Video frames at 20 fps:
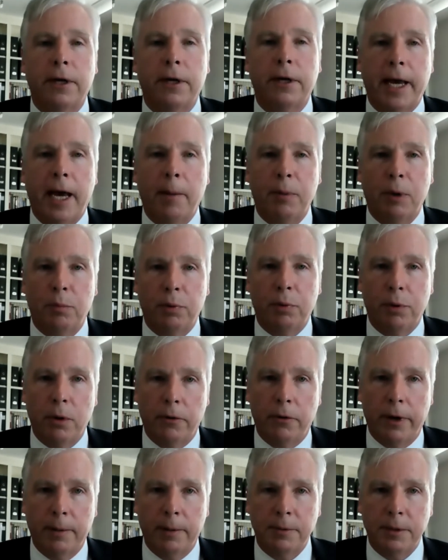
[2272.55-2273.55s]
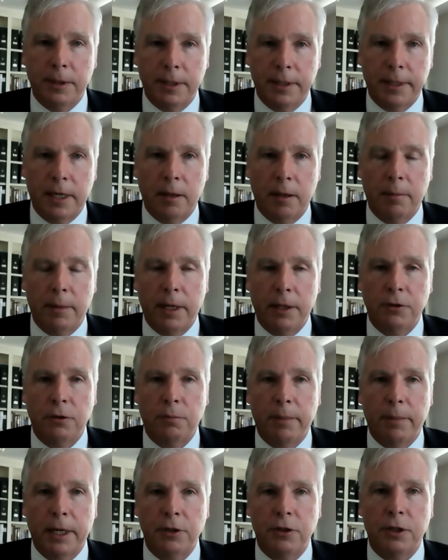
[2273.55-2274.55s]
capital programs that the town
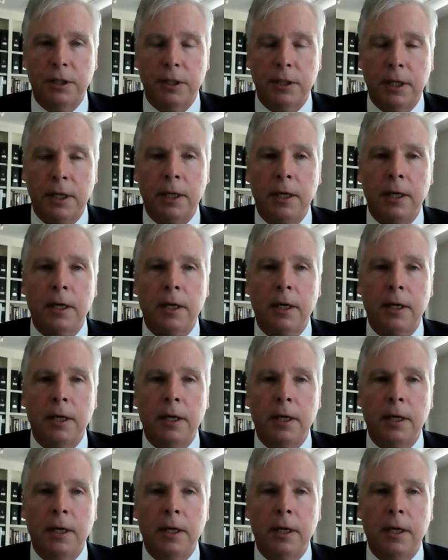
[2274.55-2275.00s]
manager mentioned.